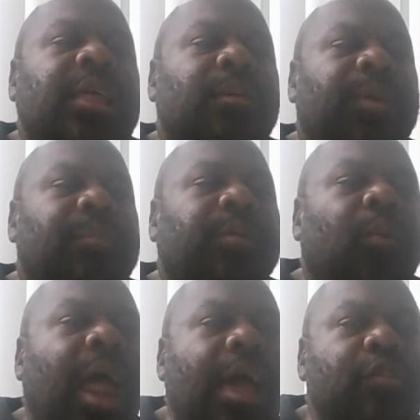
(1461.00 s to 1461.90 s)
the people
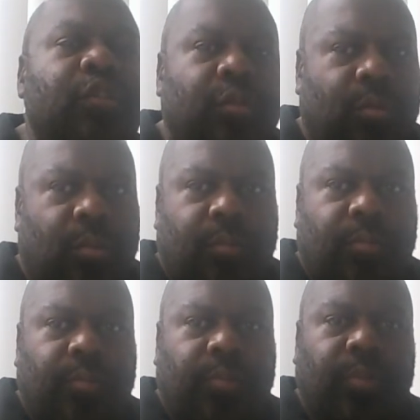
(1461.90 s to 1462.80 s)
around you
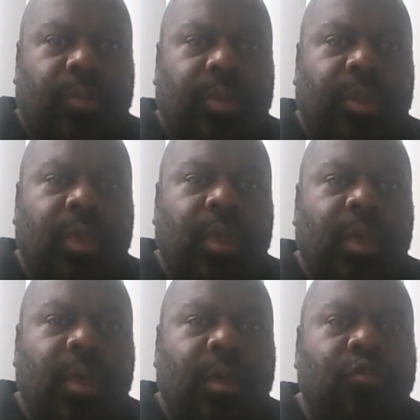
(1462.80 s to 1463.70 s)

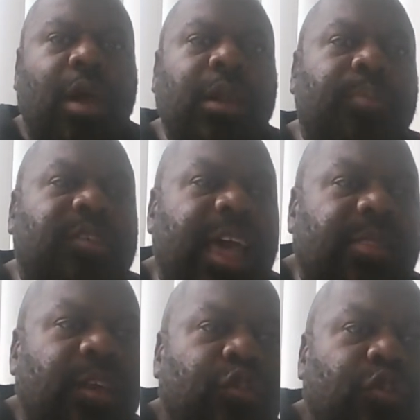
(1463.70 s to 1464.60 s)
trying to protect
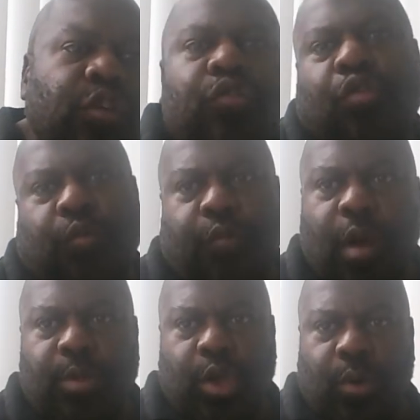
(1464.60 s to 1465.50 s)
their children
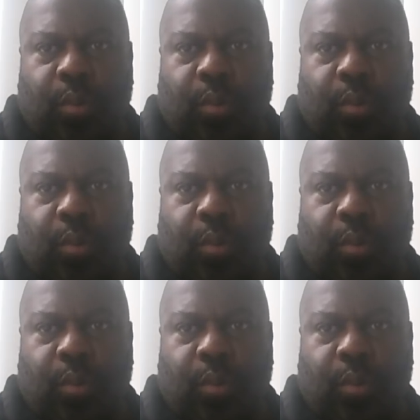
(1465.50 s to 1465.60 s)
from you